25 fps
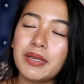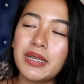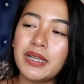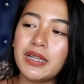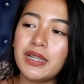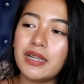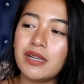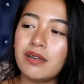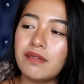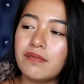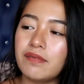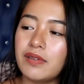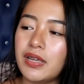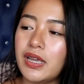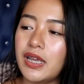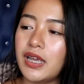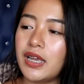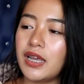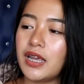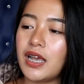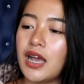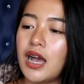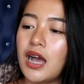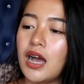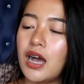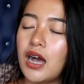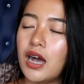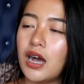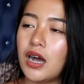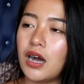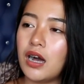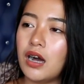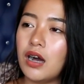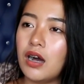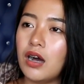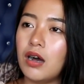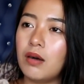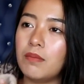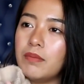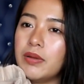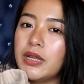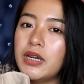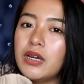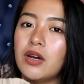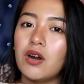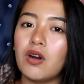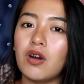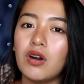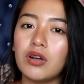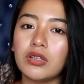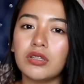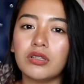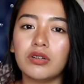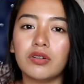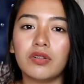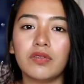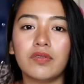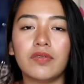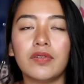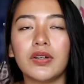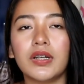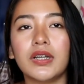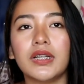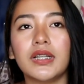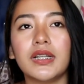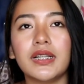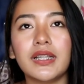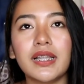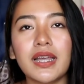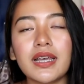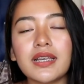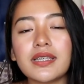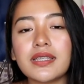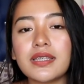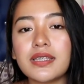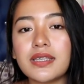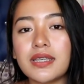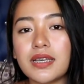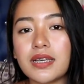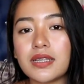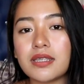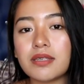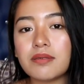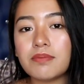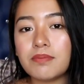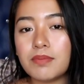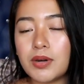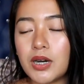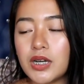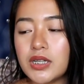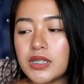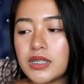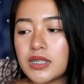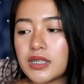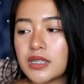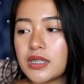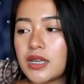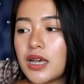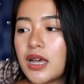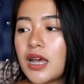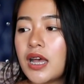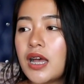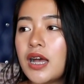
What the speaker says: be living in a condo for the next 6 months.